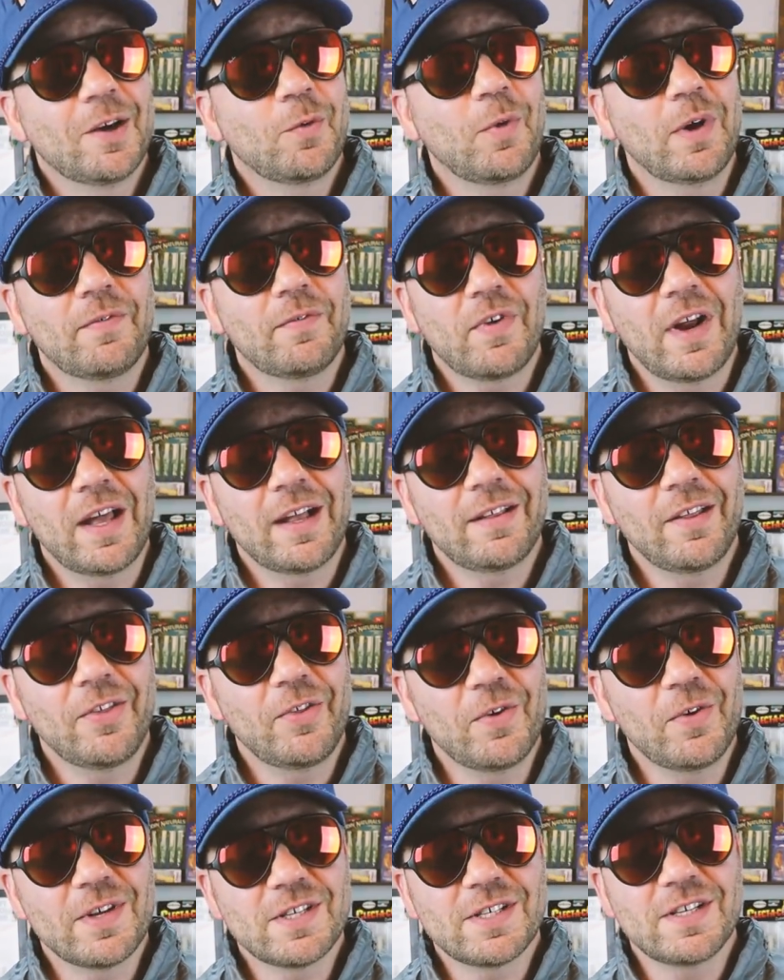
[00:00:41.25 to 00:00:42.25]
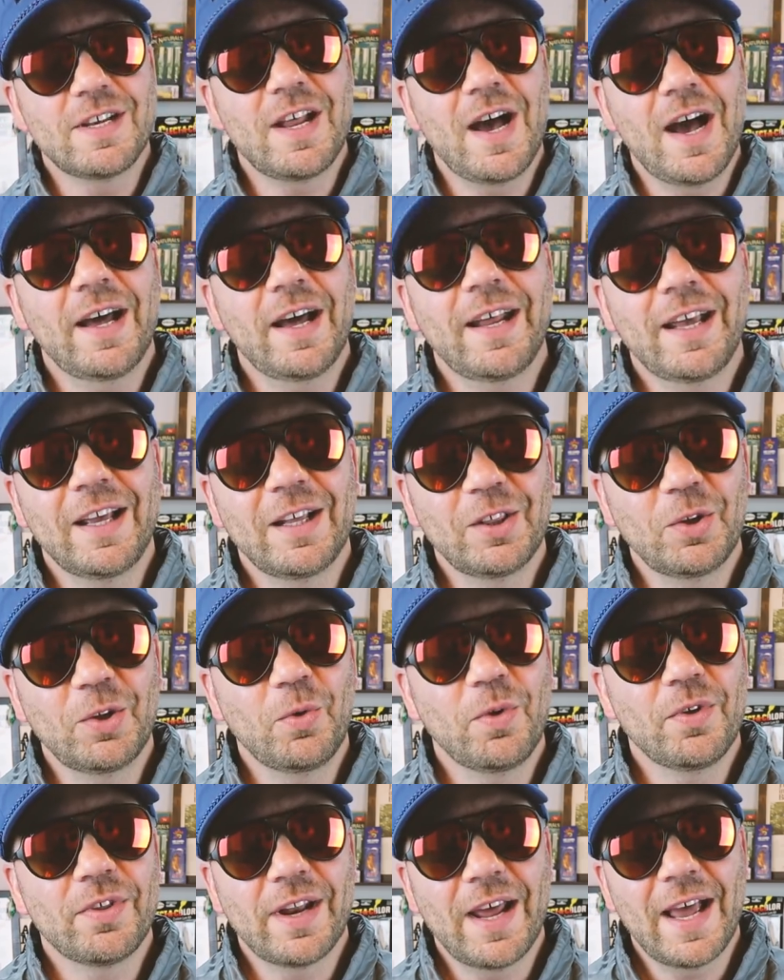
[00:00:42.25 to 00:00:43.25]
Quite frankly, there is not a
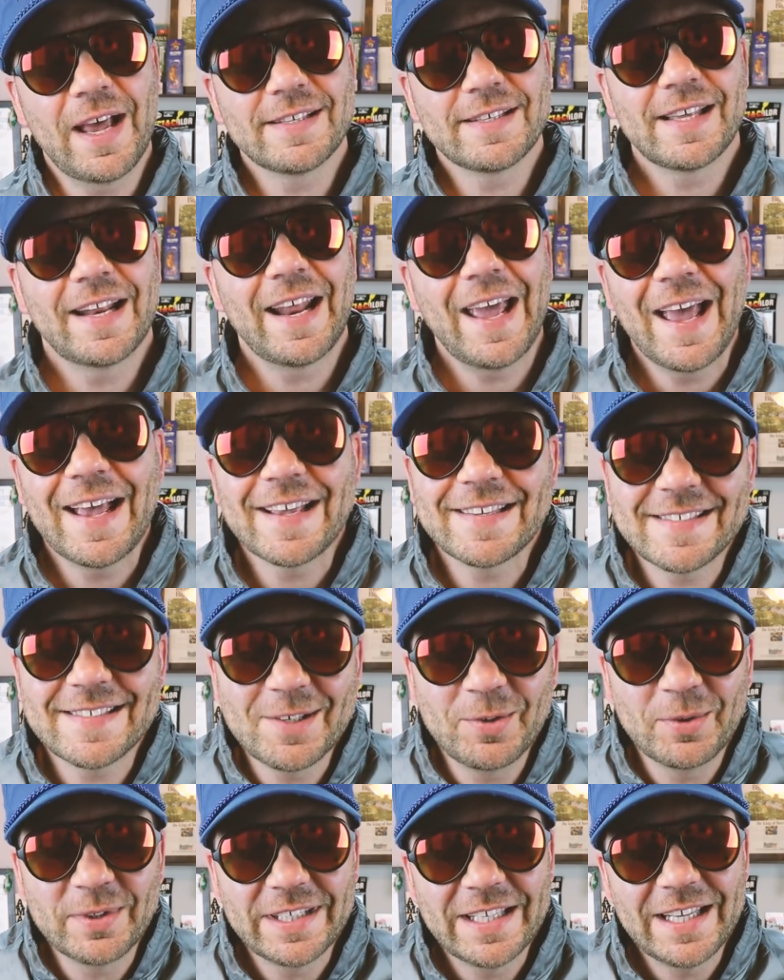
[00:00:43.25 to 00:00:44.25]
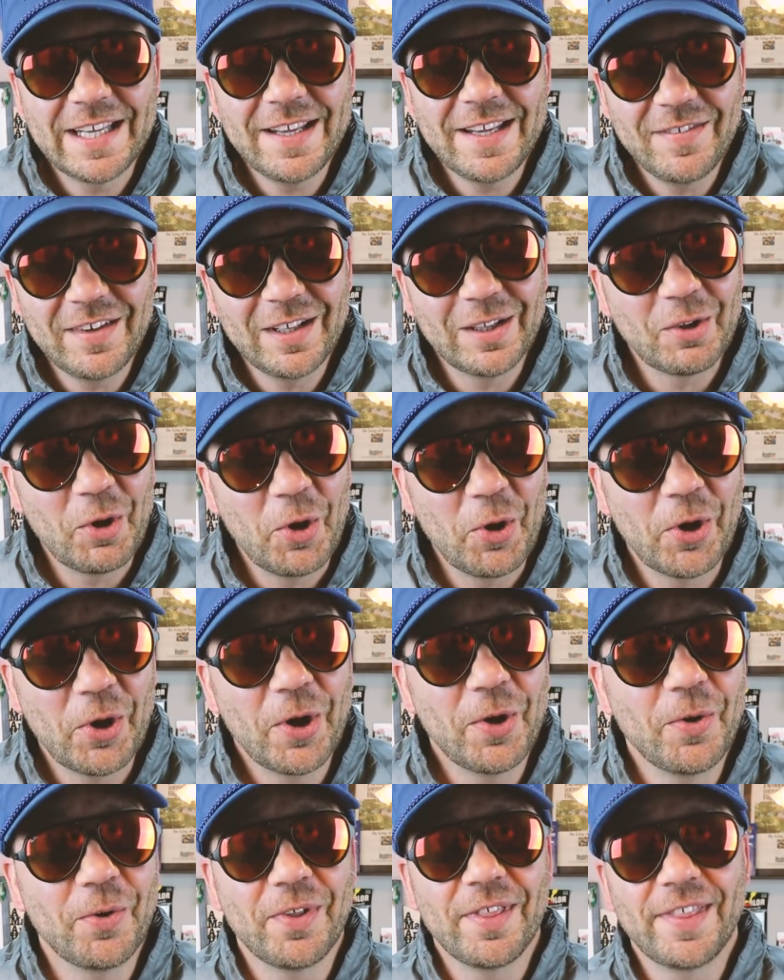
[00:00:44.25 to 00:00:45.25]
lure that has that As Seen on TV
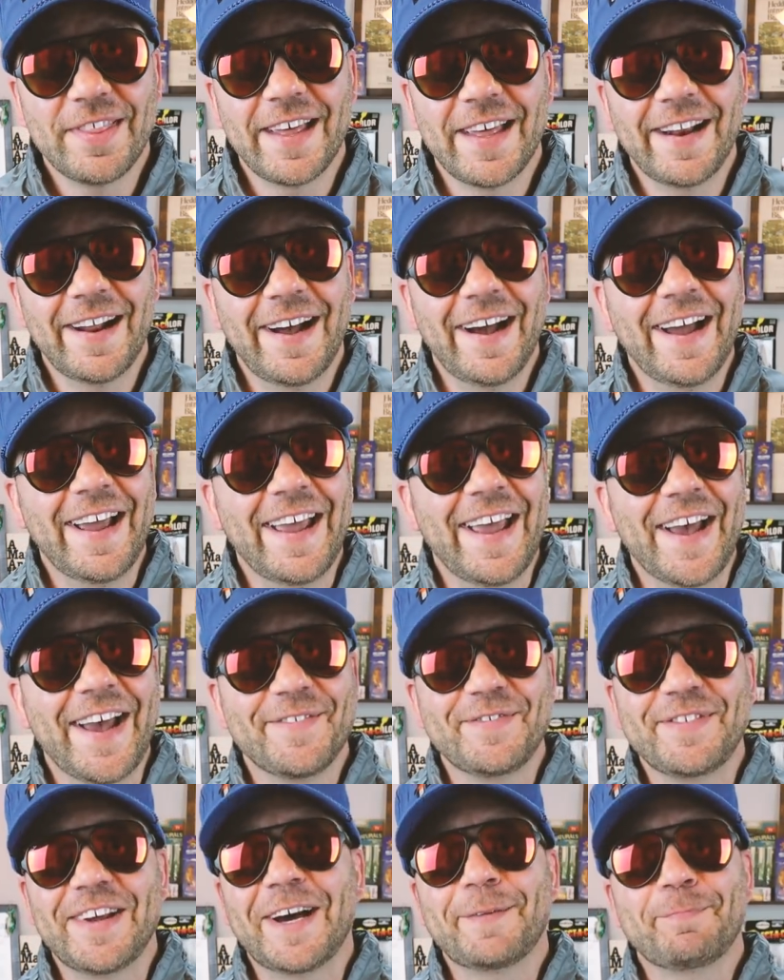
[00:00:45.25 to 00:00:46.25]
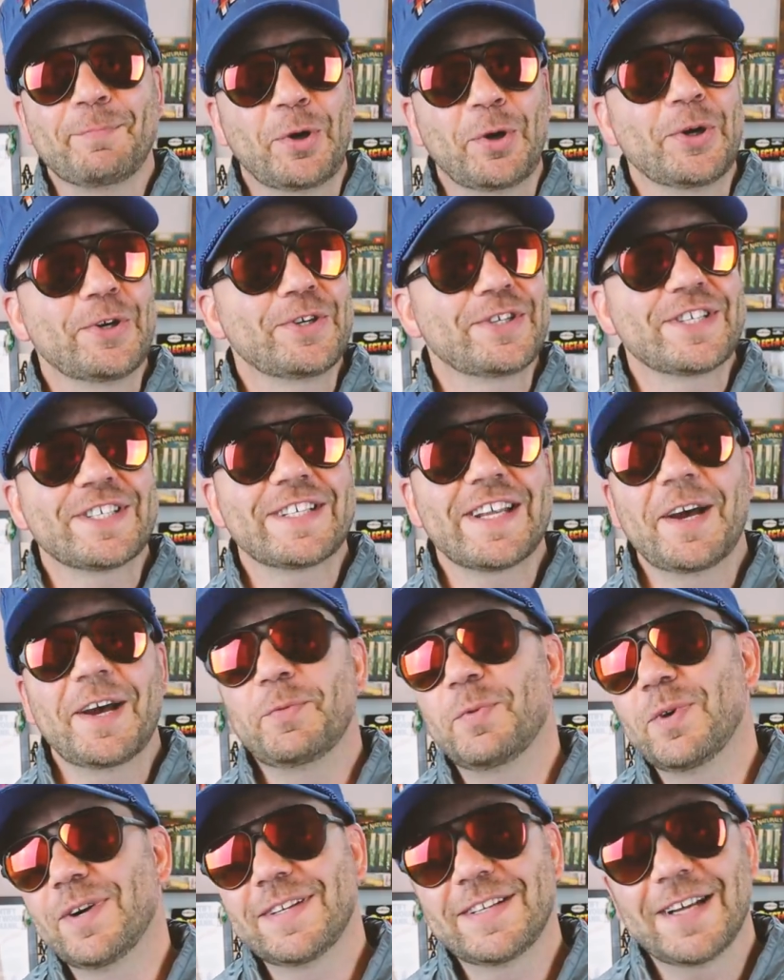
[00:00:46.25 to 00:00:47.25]
logo that I have not purchased
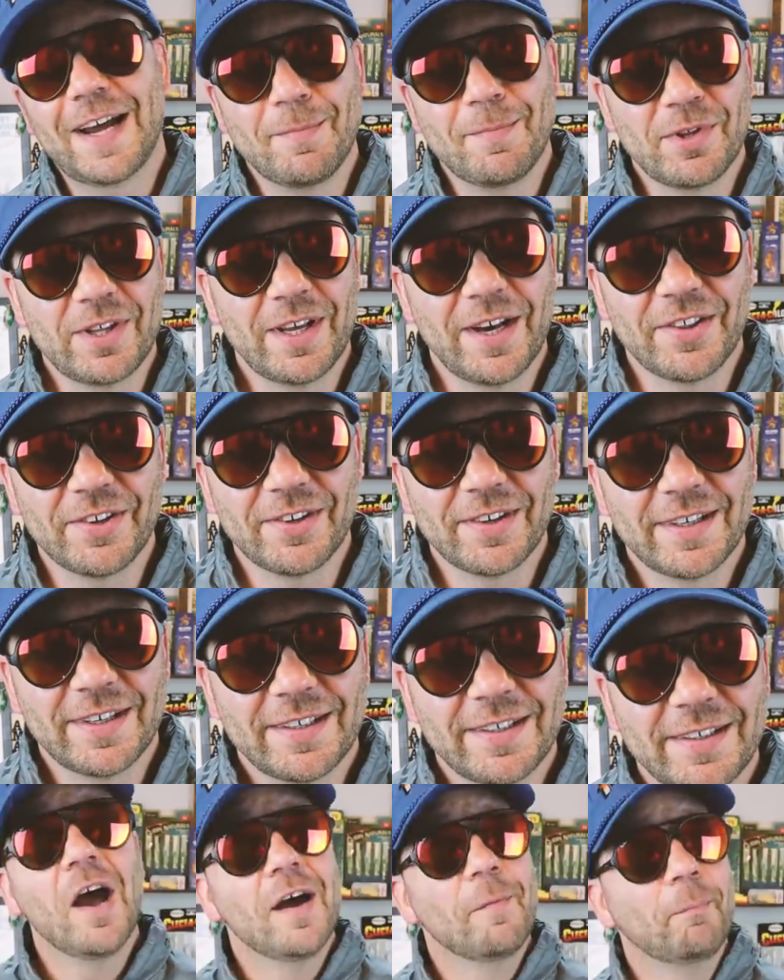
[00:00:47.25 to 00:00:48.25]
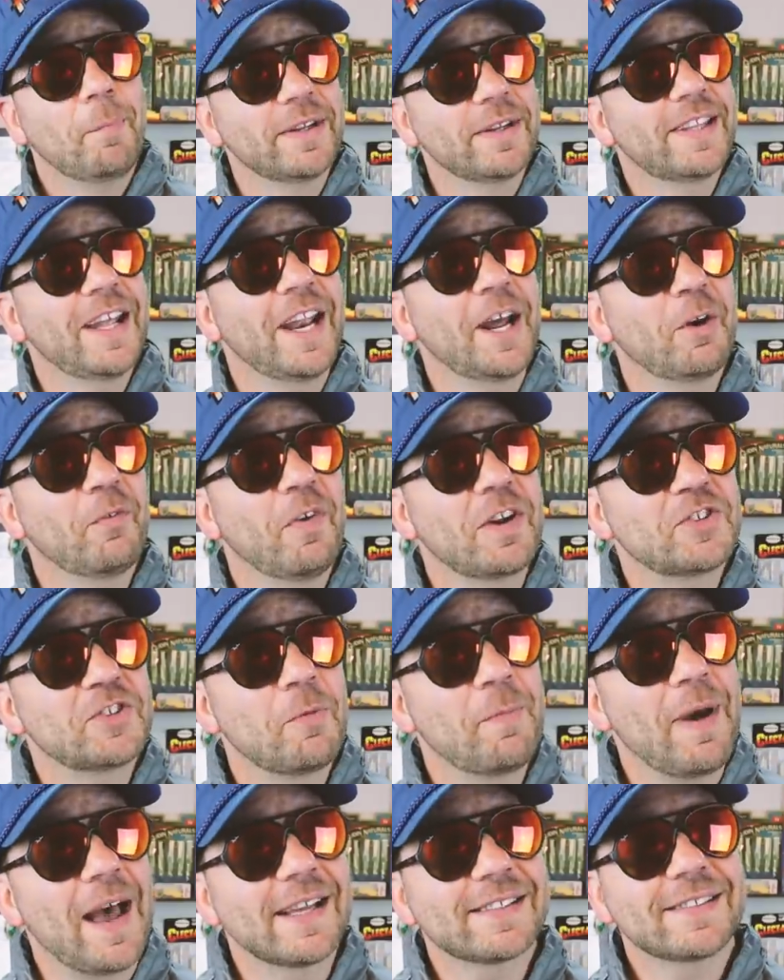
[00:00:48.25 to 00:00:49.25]
at one time or the other. But today on
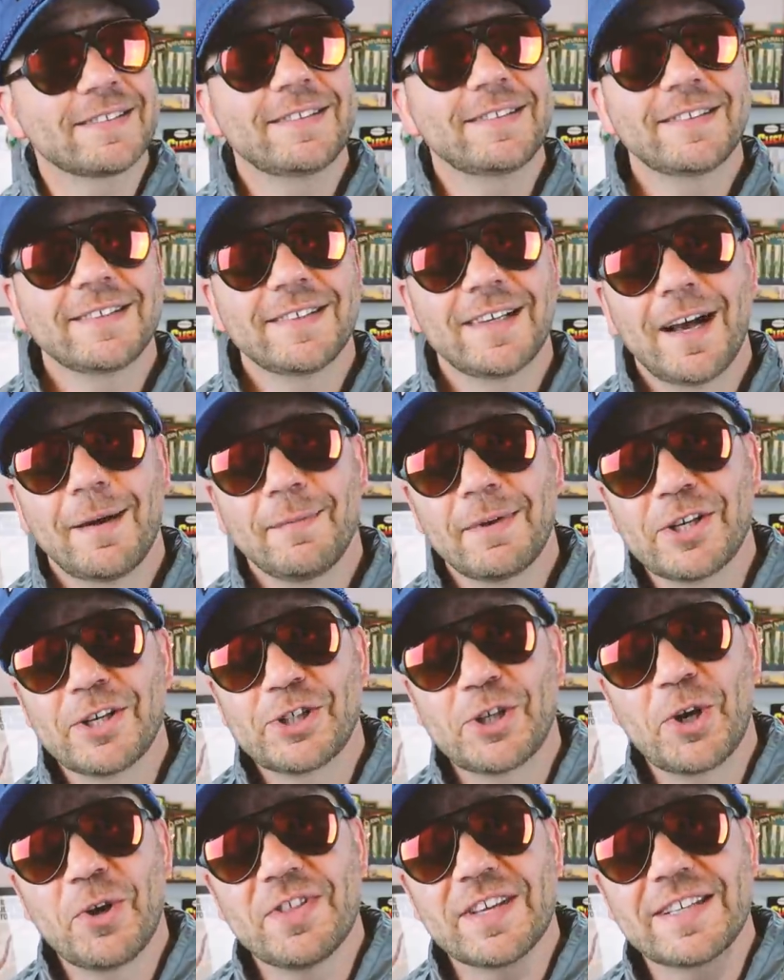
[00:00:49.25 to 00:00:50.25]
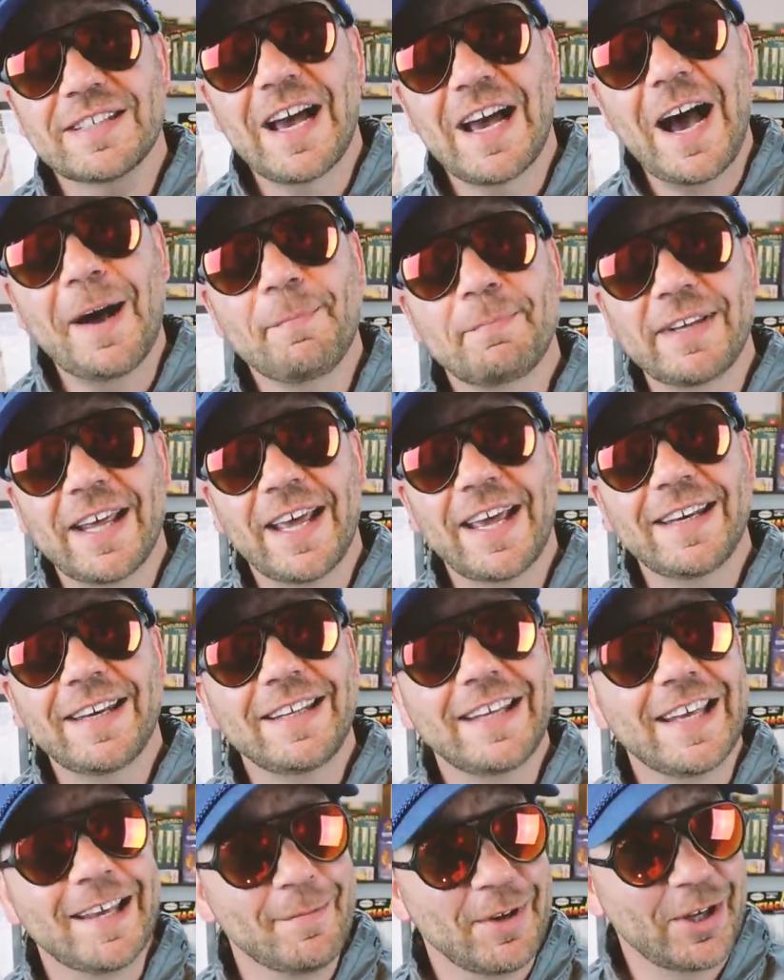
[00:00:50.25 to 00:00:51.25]
Retro Bassin, I'm going to show you the top
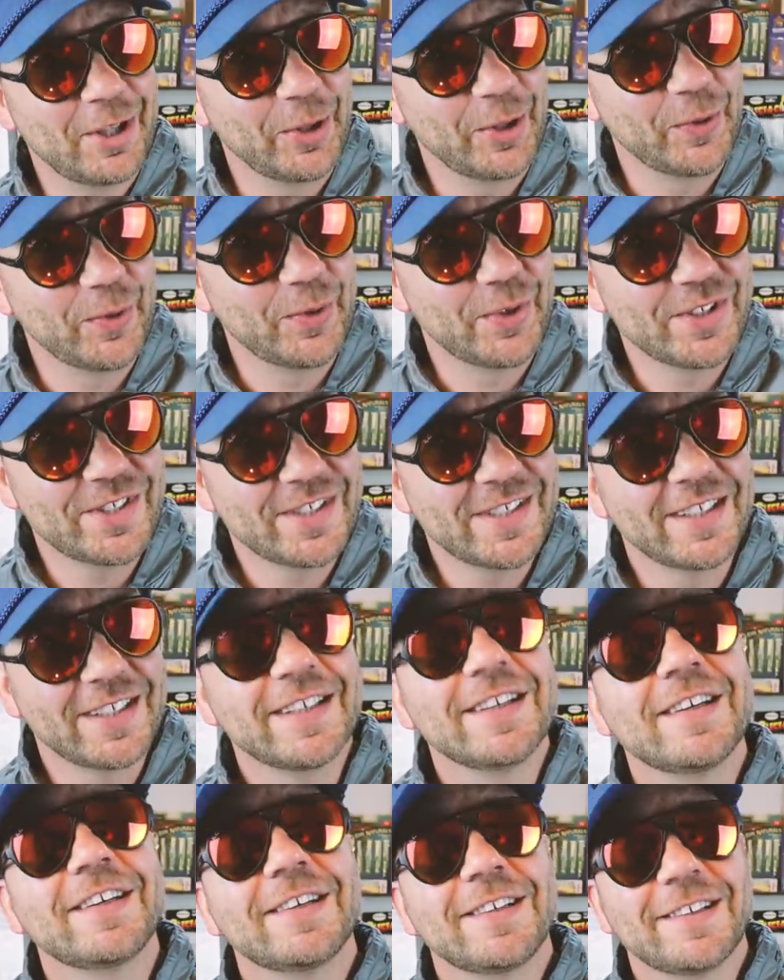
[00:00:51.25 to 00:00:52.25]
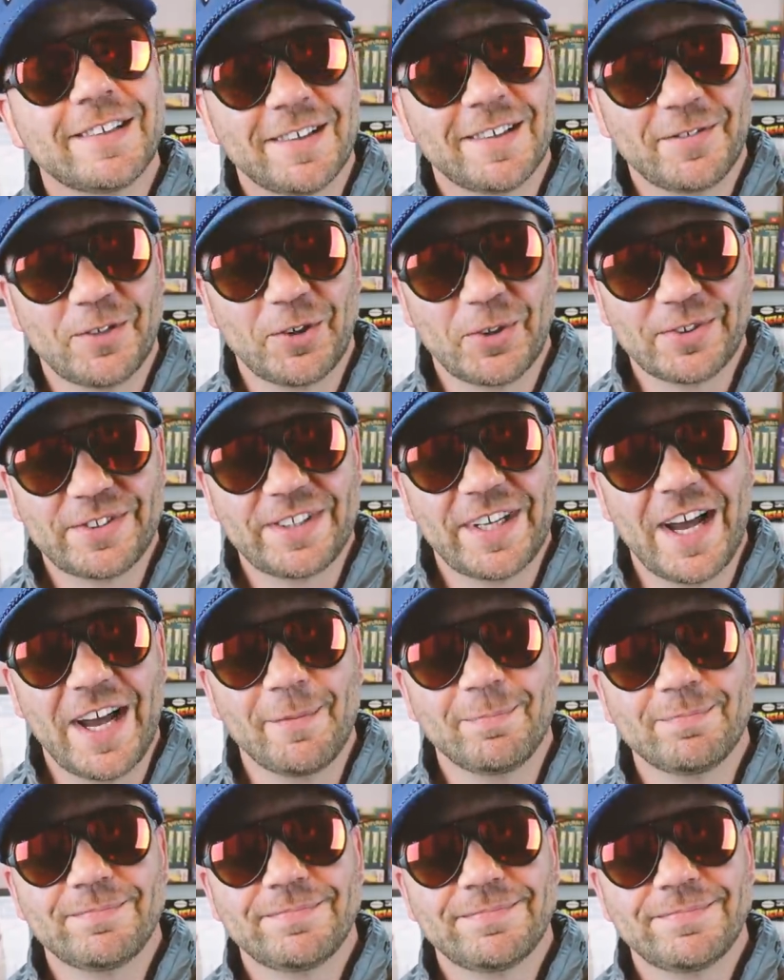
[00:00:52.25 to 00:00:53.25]
10 gimmick lures of all
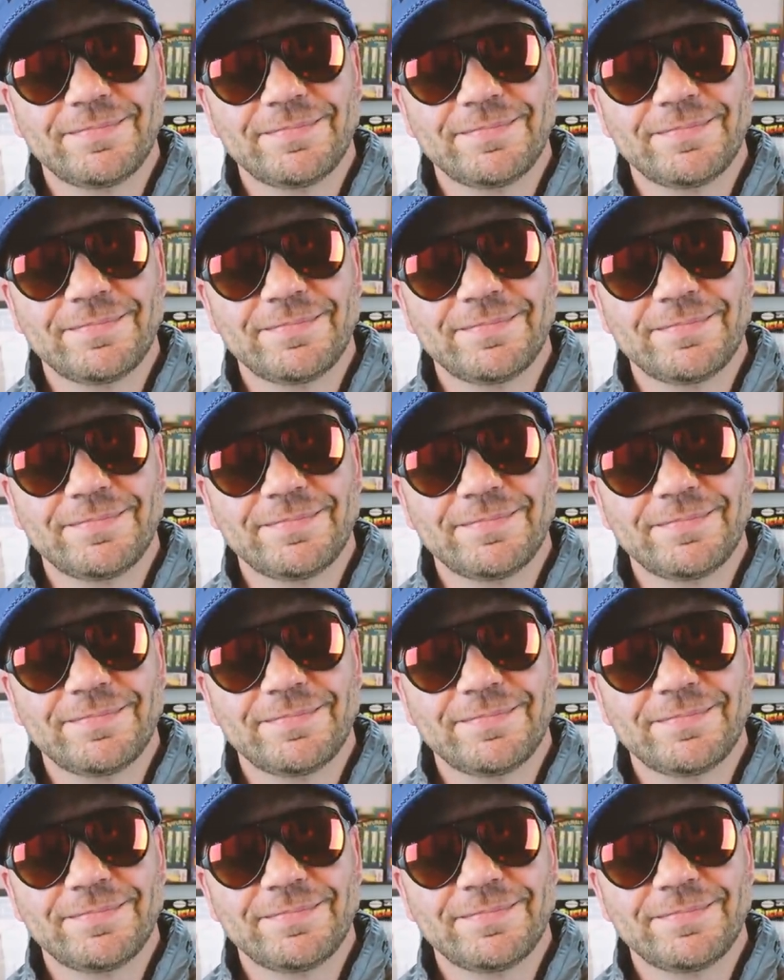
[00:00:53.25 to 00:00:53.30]
time.